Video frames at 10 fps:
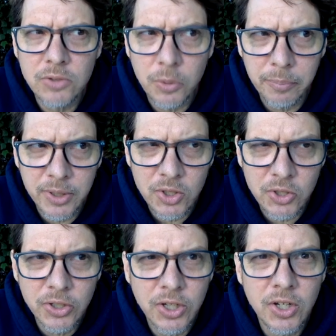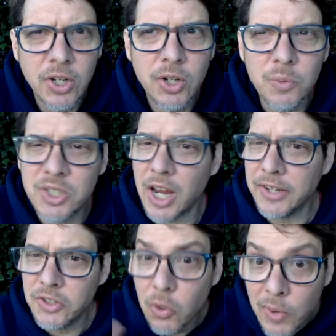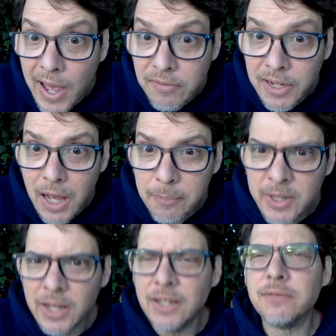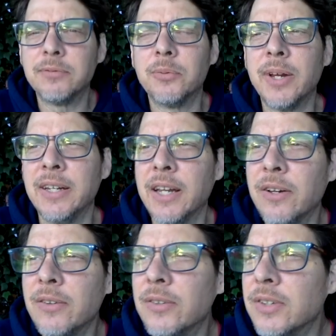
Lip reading: Don't Be a Jerk, which I don't have a copy of right now.